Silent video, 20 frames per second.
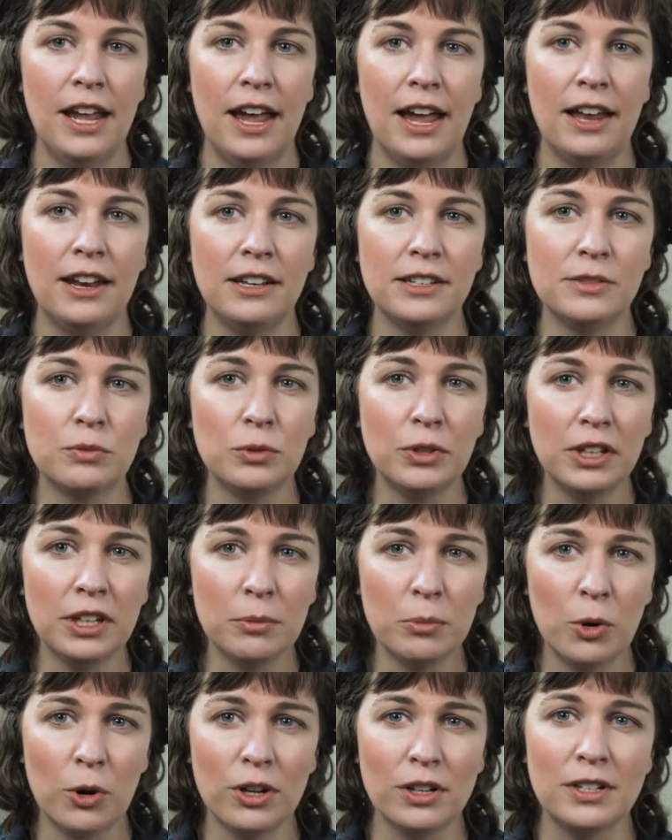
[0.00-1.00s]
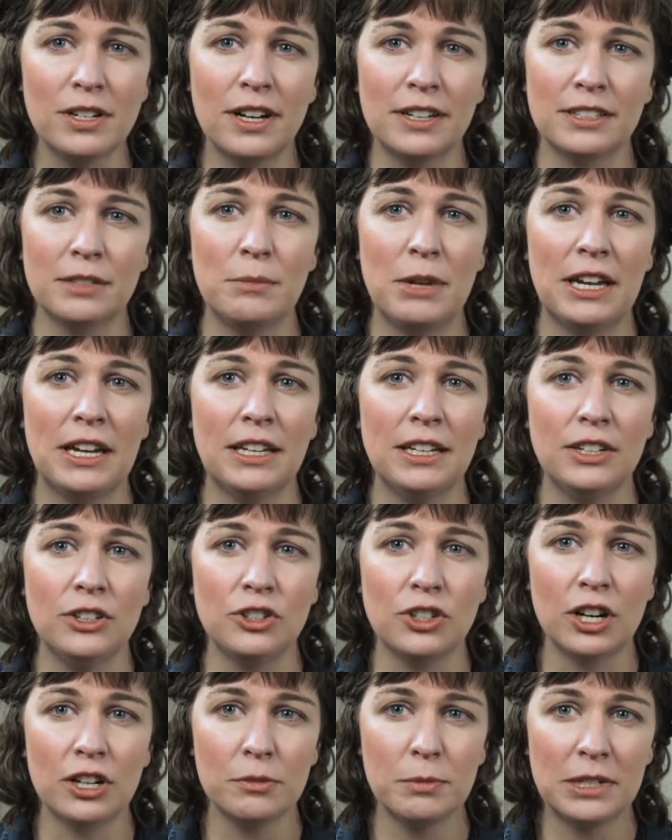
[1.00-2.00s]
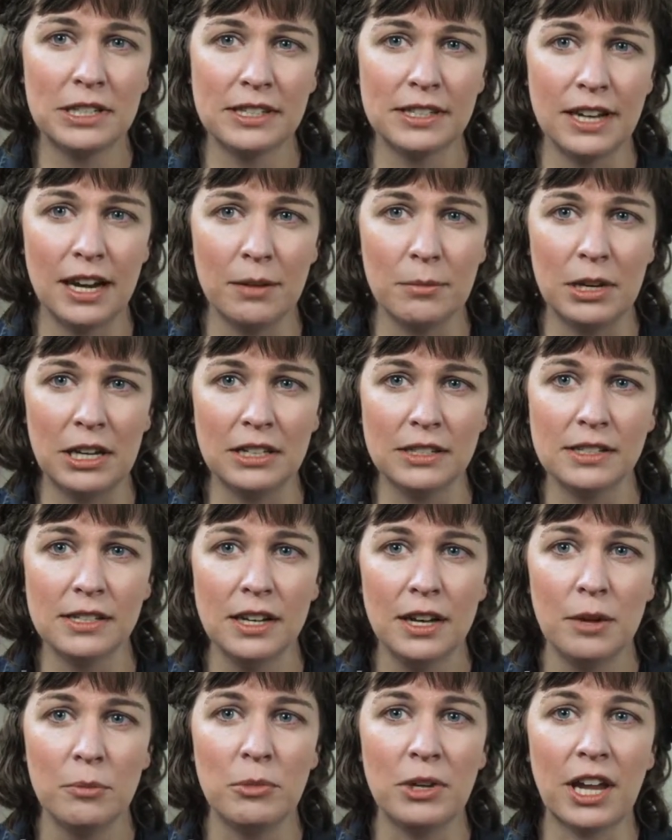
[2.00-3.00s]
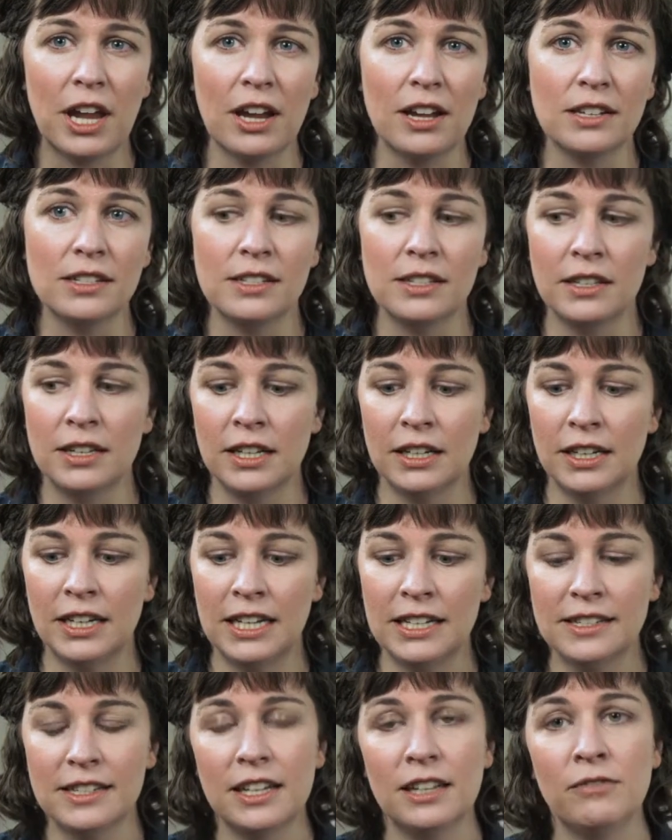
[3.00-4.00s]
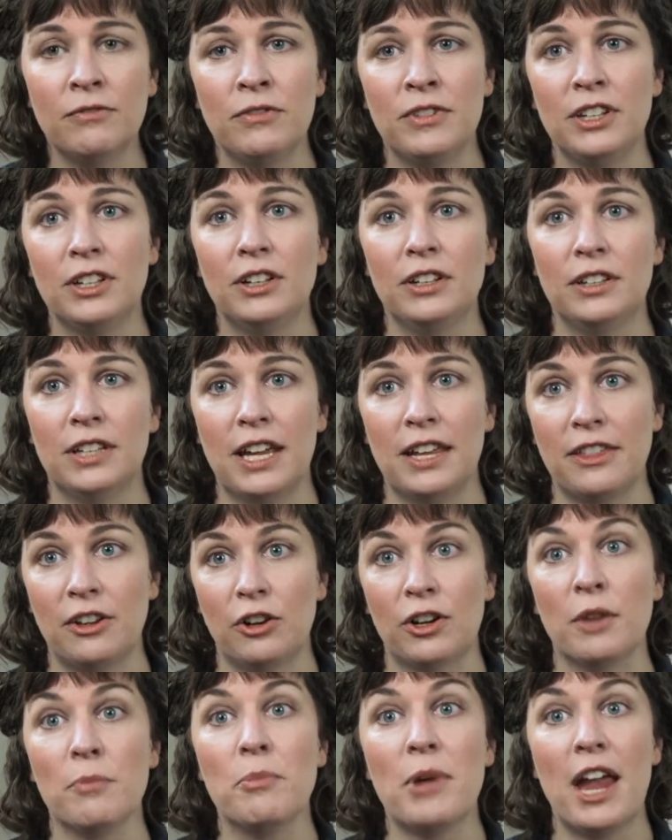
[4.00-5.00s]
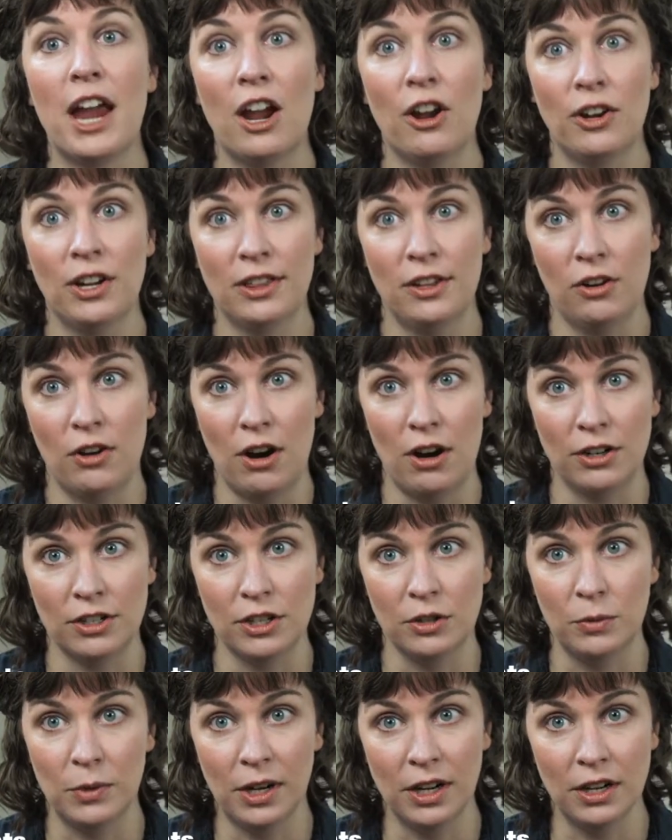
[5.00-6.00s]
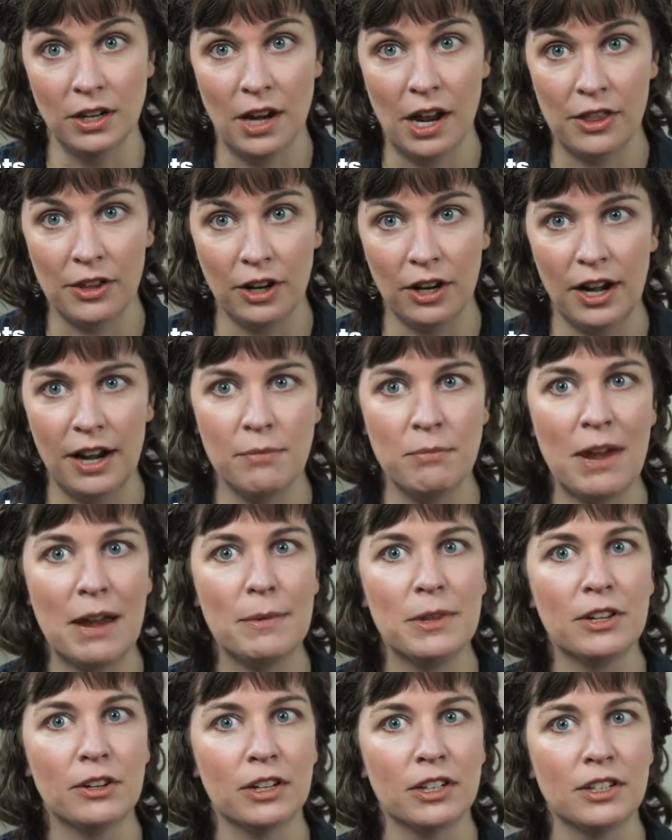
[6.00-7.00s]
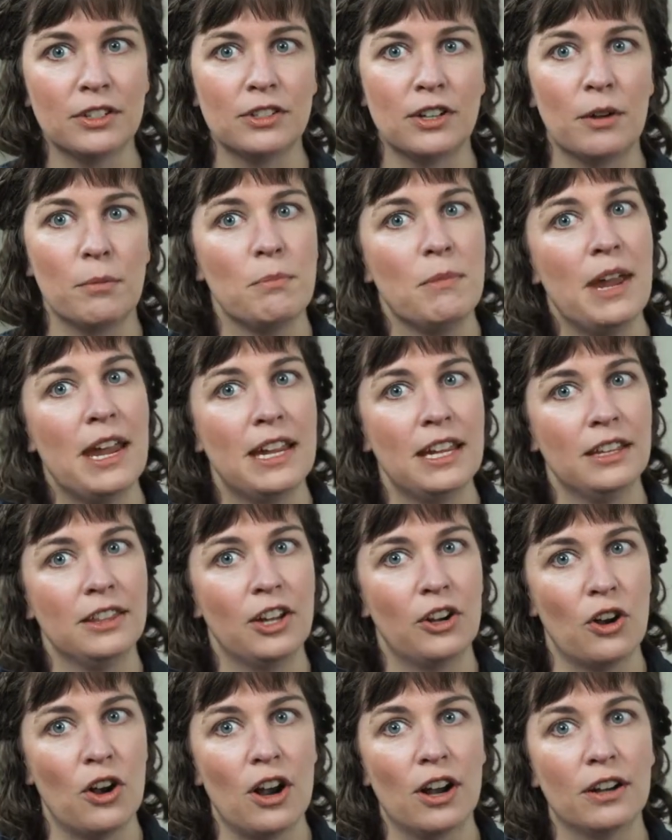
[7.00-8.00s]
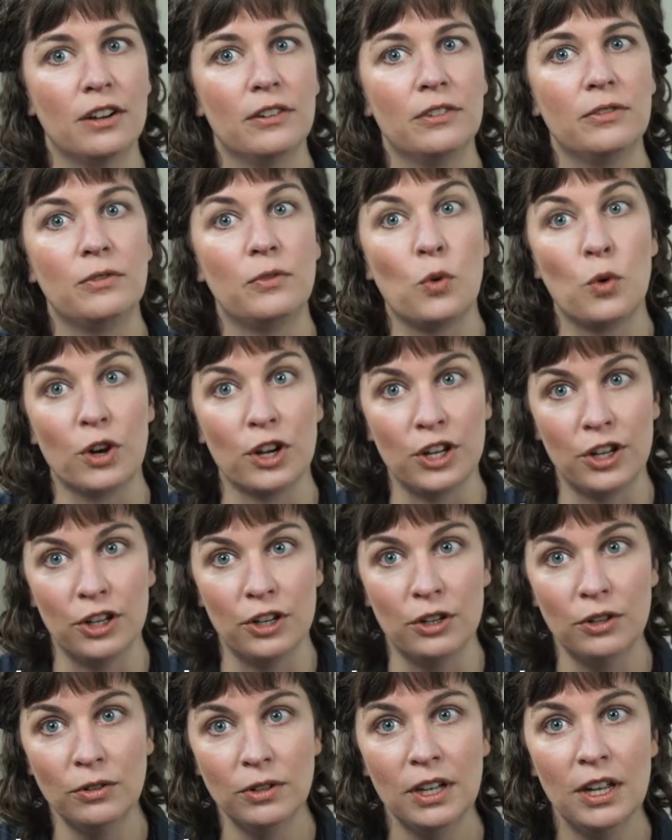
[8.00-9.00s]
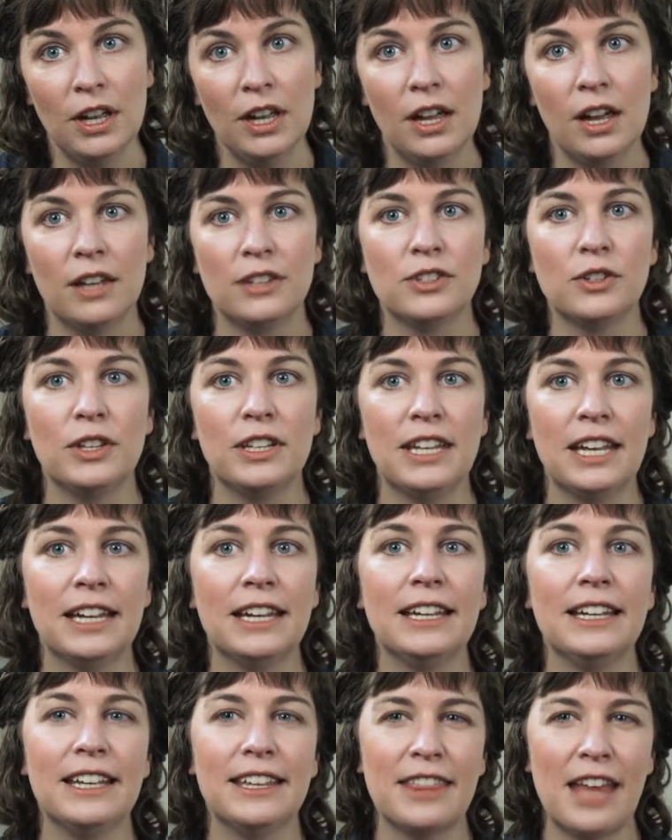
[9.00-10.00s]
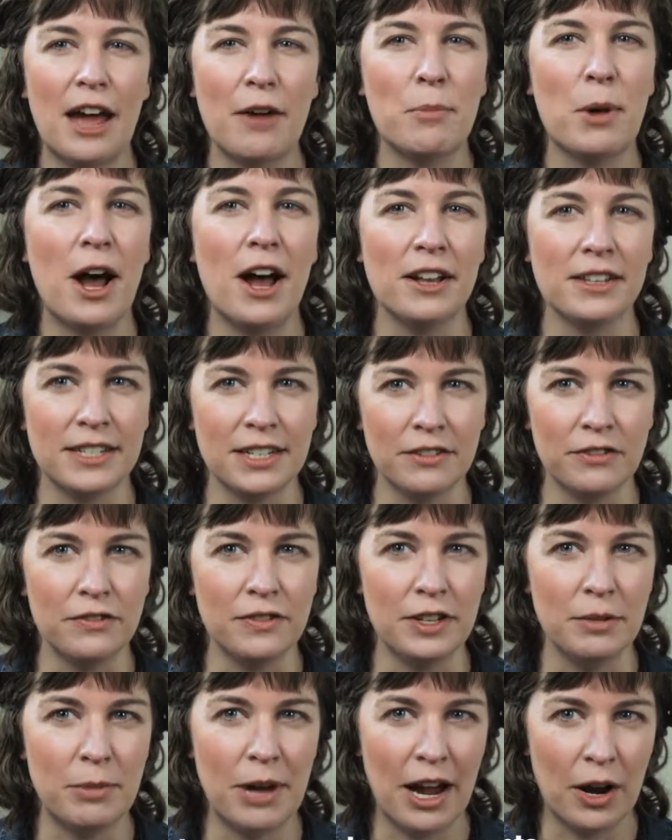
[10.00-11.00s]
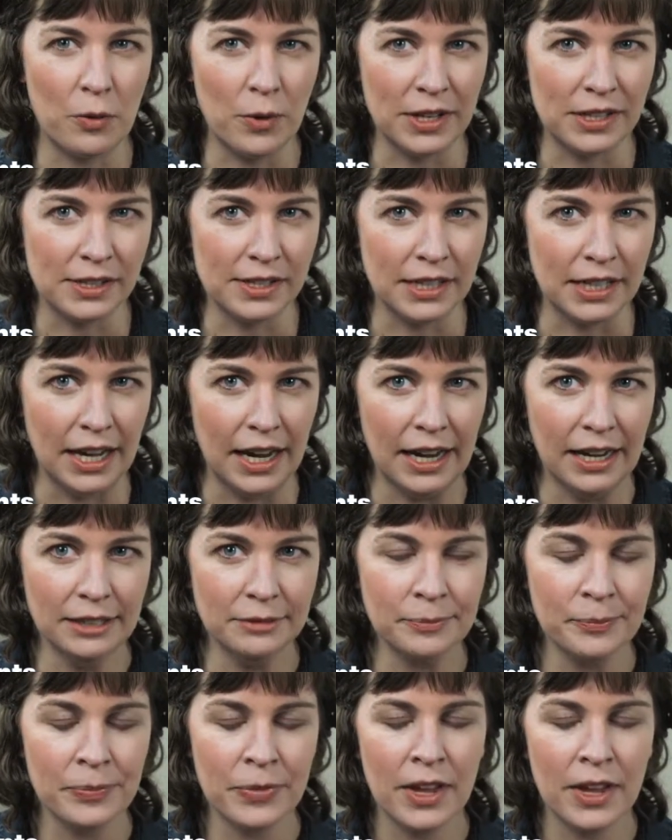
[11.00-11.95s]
And it's really important not to make any judgment statements because the kids can feel like they're comparing their art to one another, and maybe they're going to start making their art for you so that they can get that positive feedback once again.